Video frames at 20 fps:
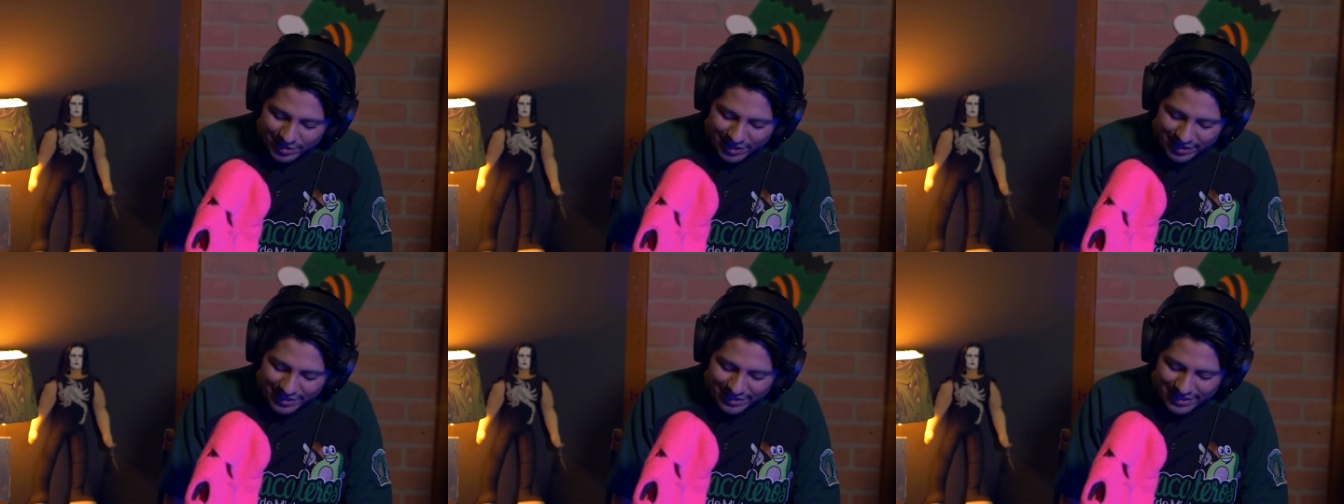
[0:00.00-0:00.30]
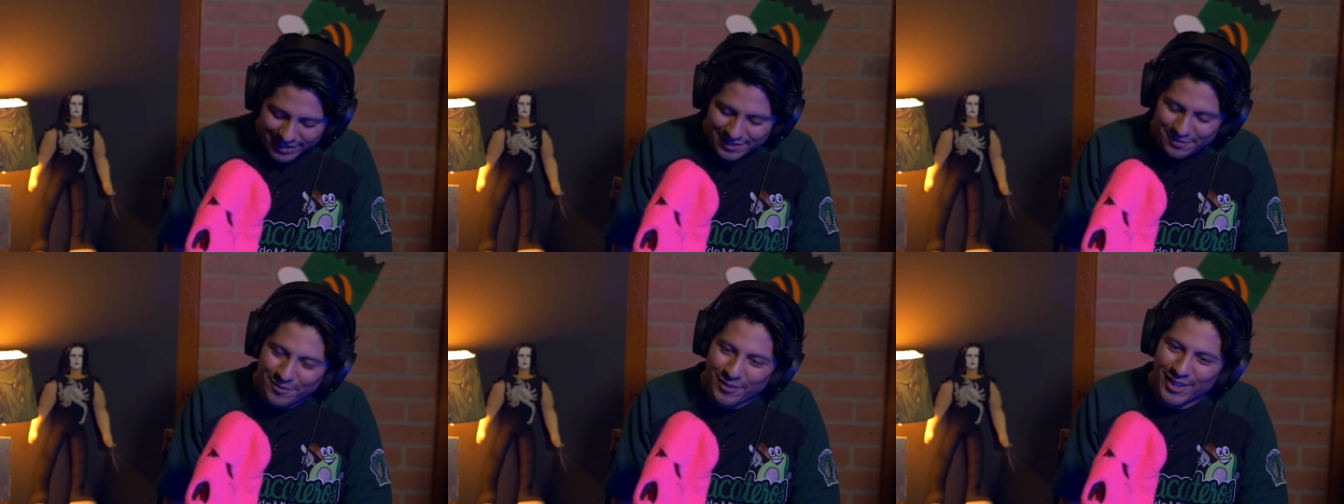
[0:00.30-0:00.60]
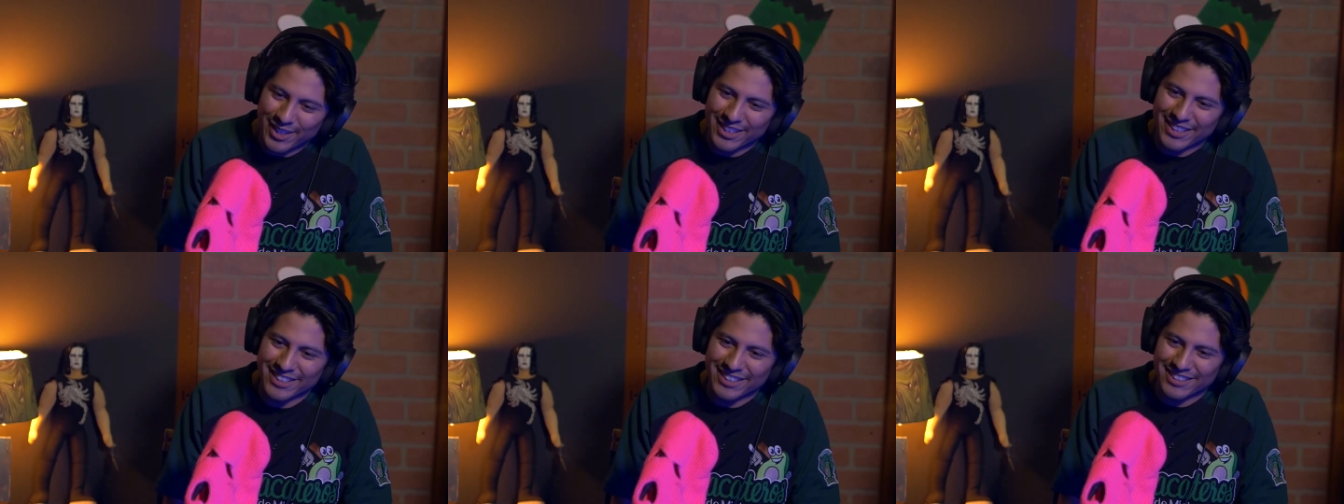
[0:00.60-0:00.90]
Equis. That's
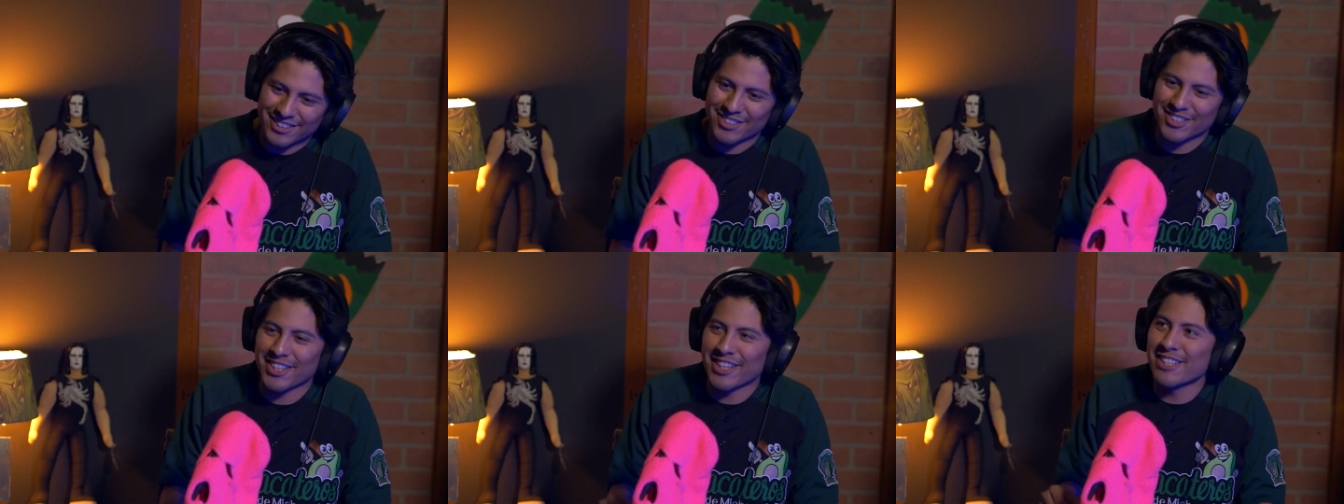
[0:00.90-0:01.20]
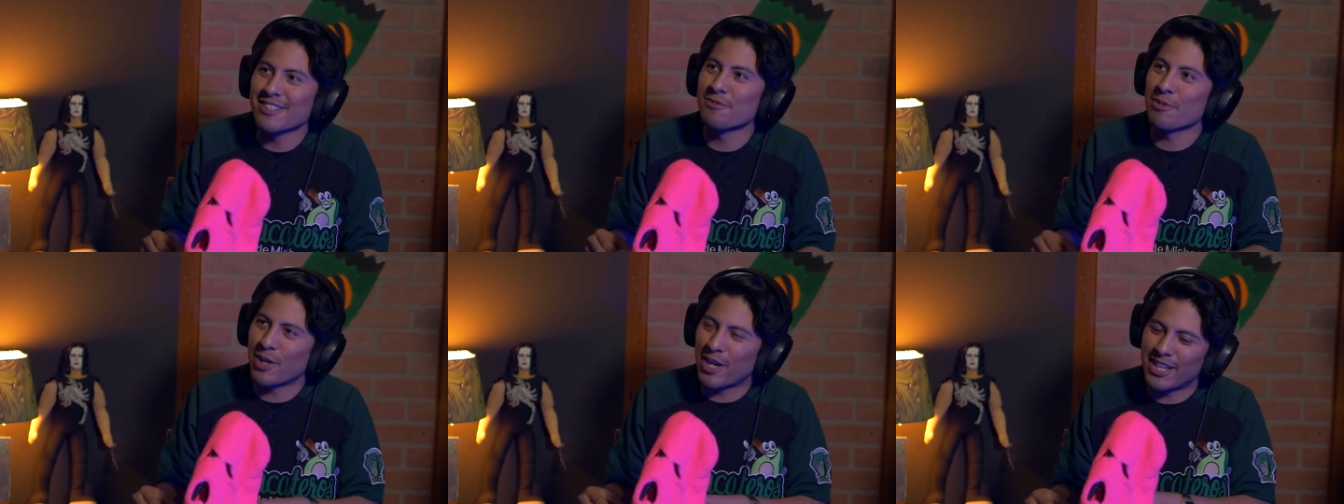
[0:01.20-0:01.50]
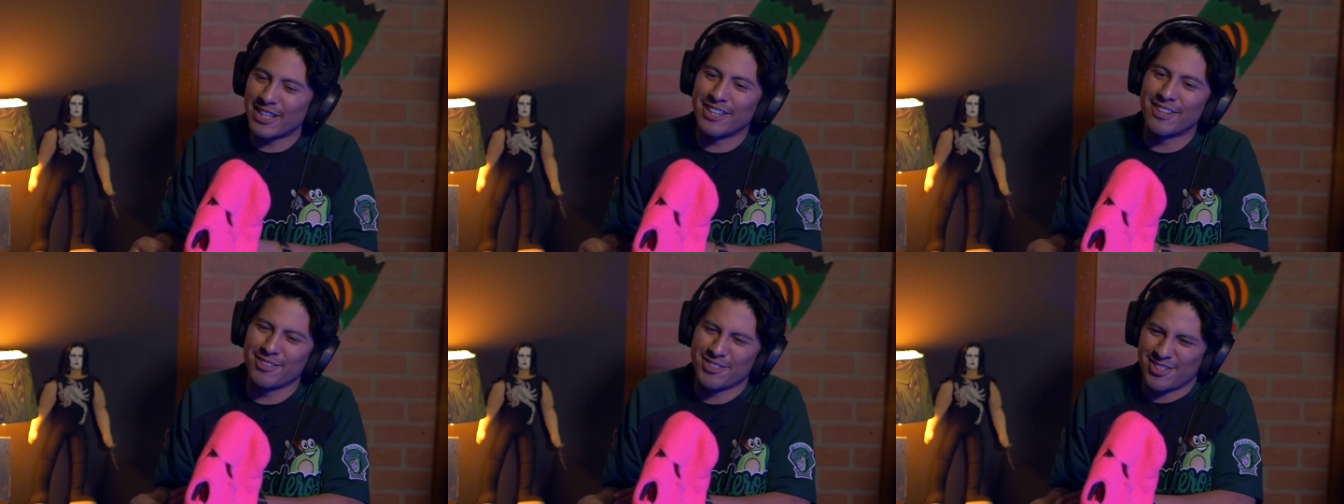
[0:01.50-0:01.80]
funny. Dos Equis yeah.
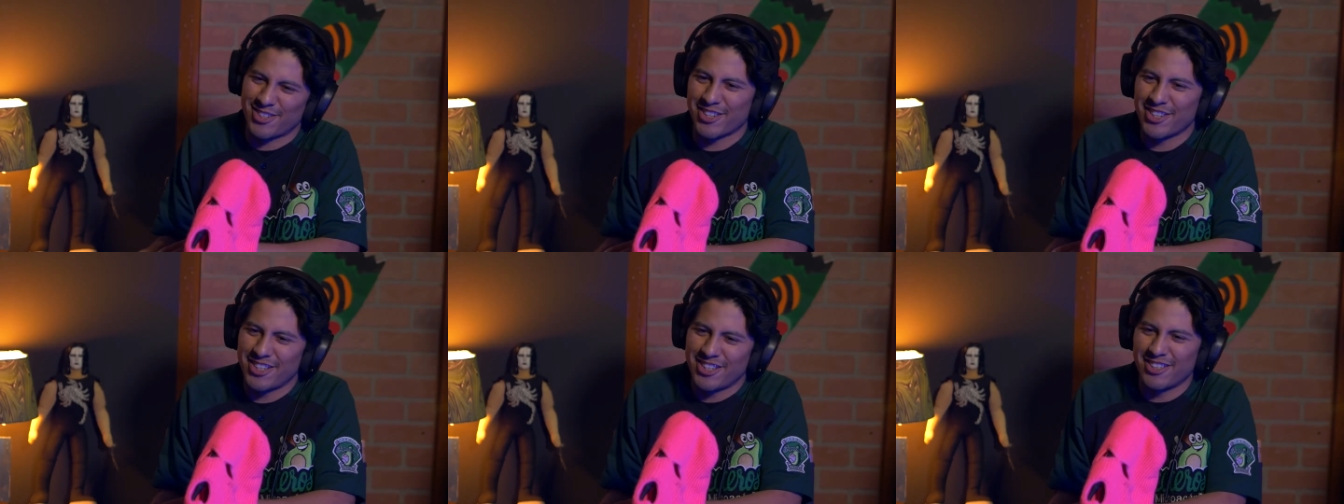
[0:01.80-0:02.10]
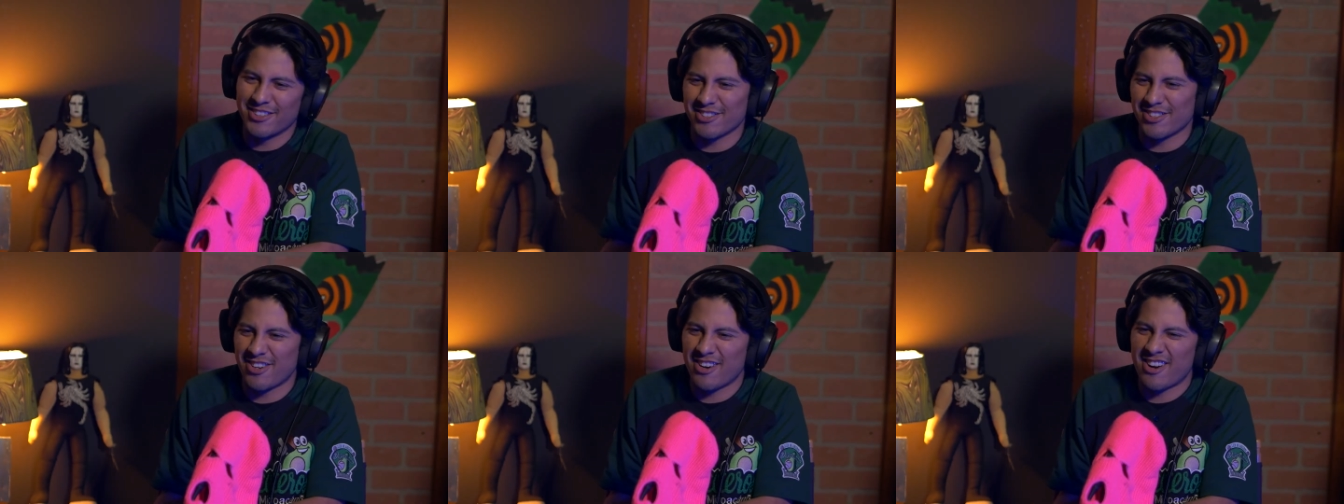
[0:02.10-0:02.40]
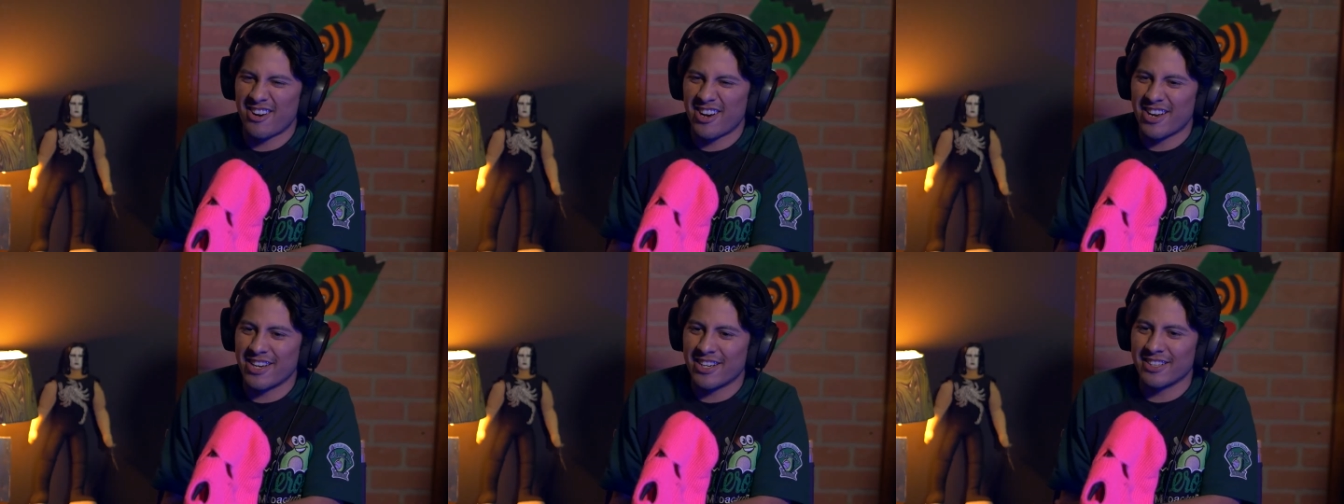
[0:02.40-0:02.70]
were those are good. Those are all right.